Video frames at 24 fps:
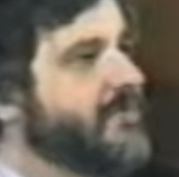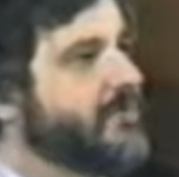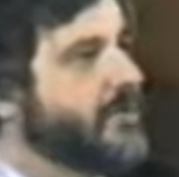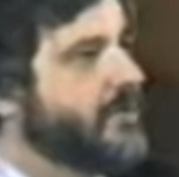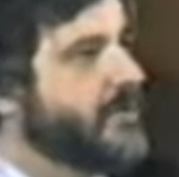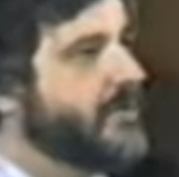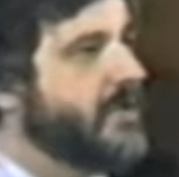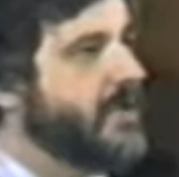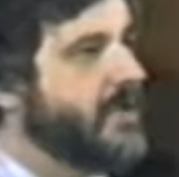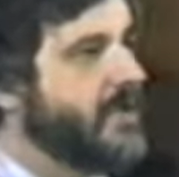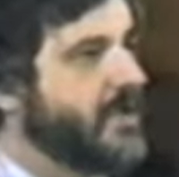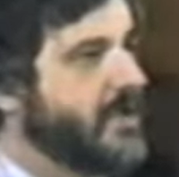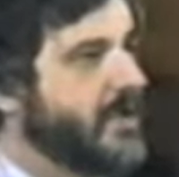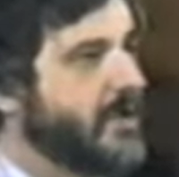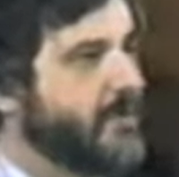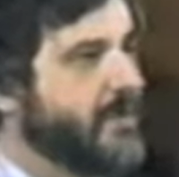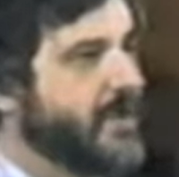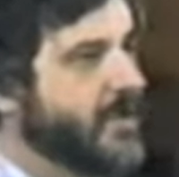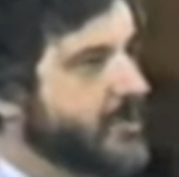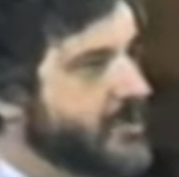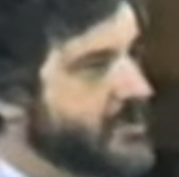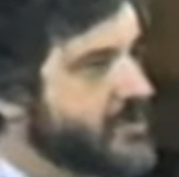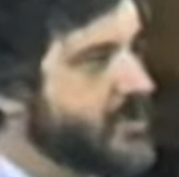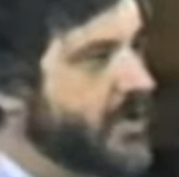for the uh,
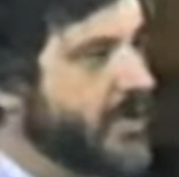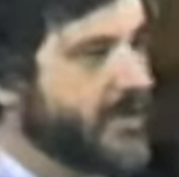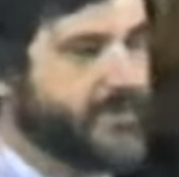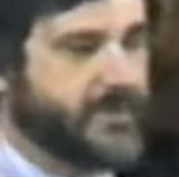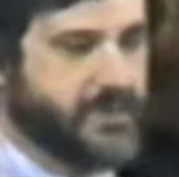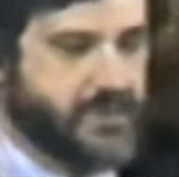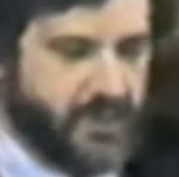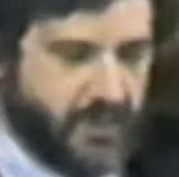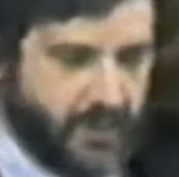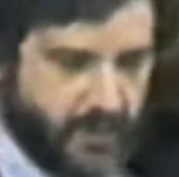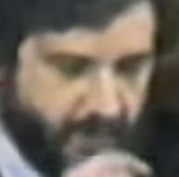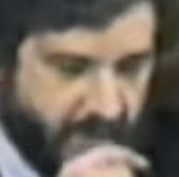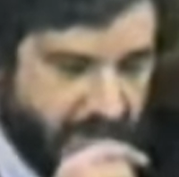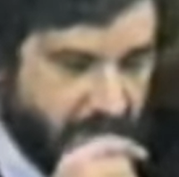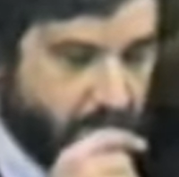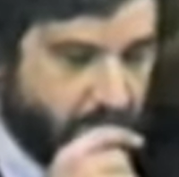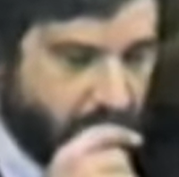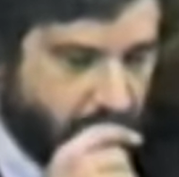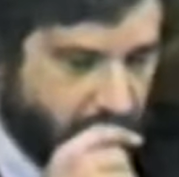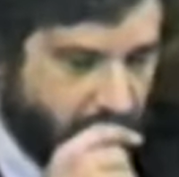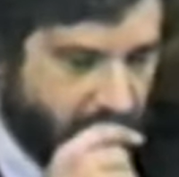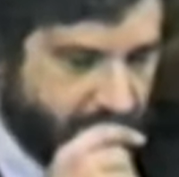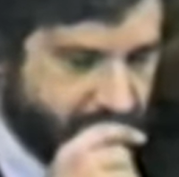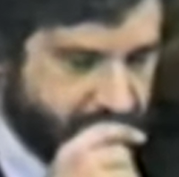mayor's office
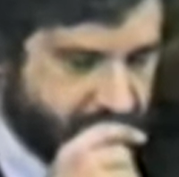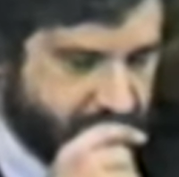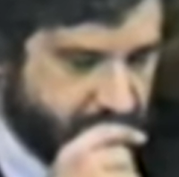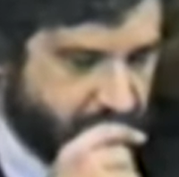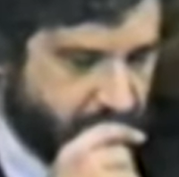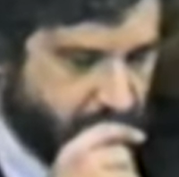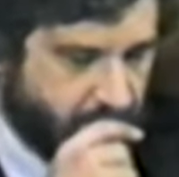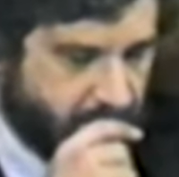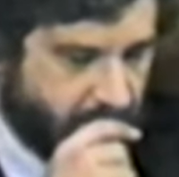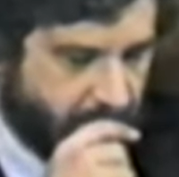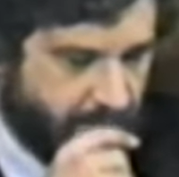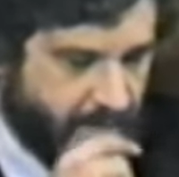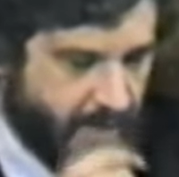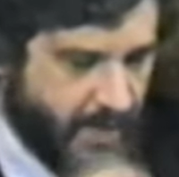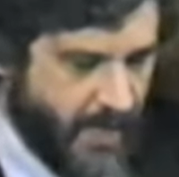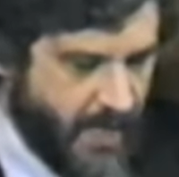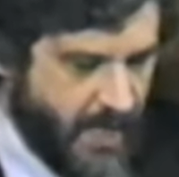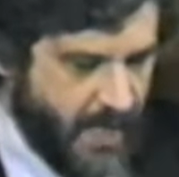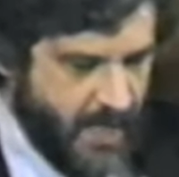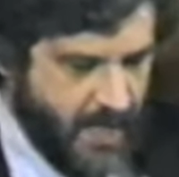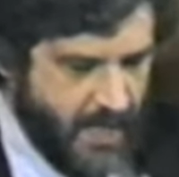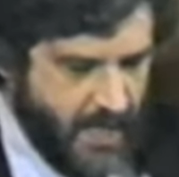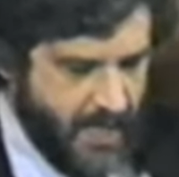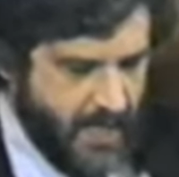mayoral office in Oakland.
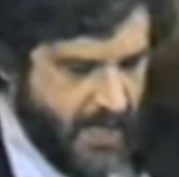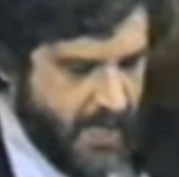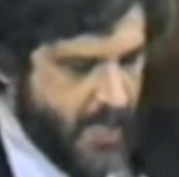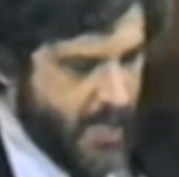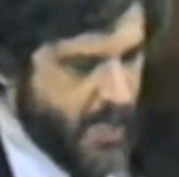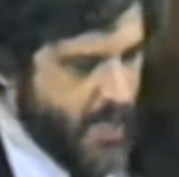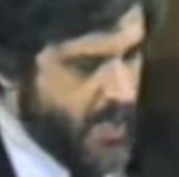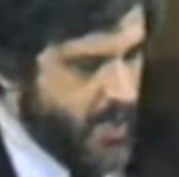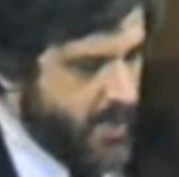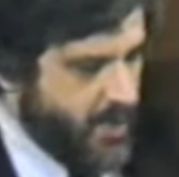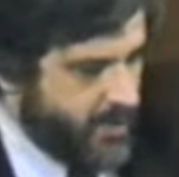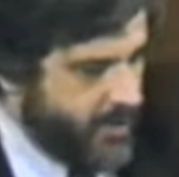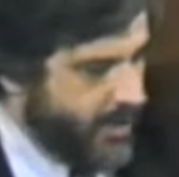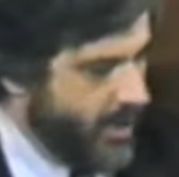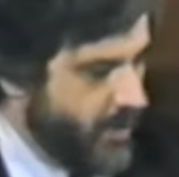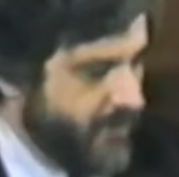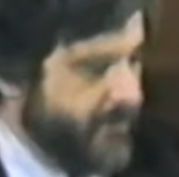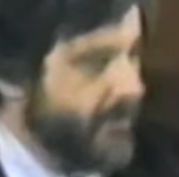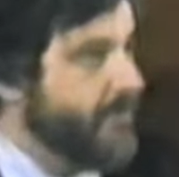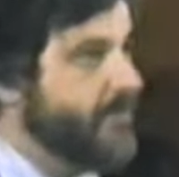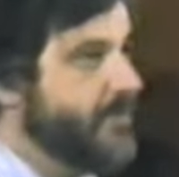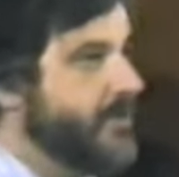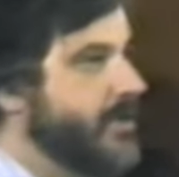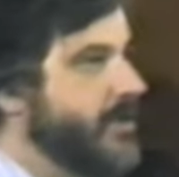You
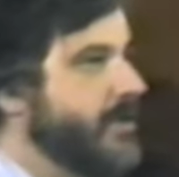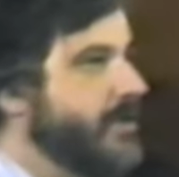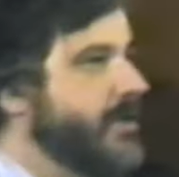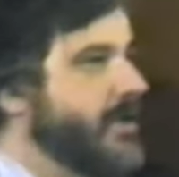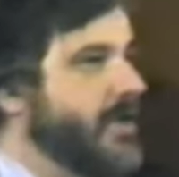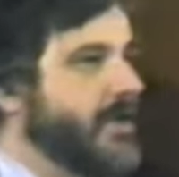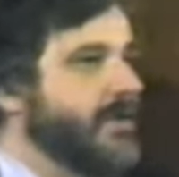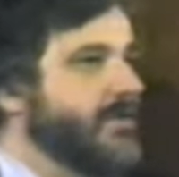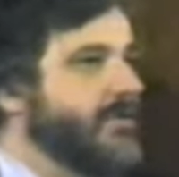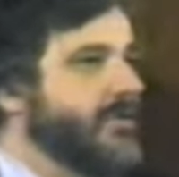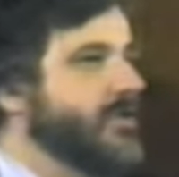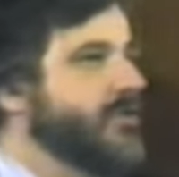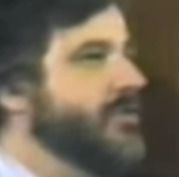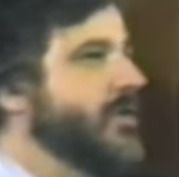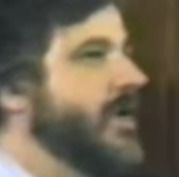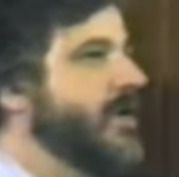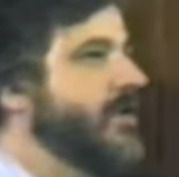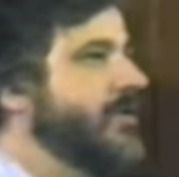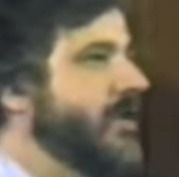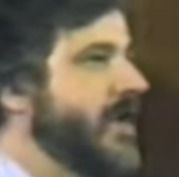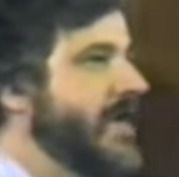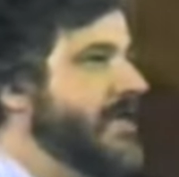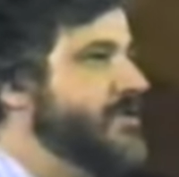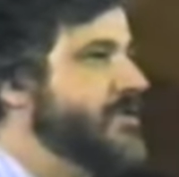know, the, the, uh, the
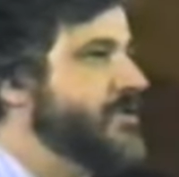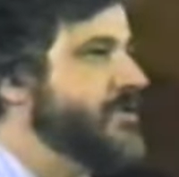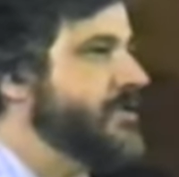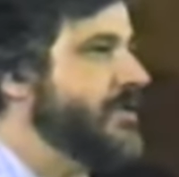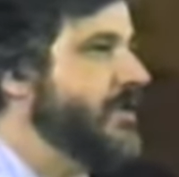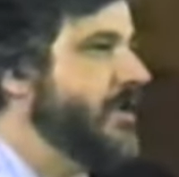drug crisis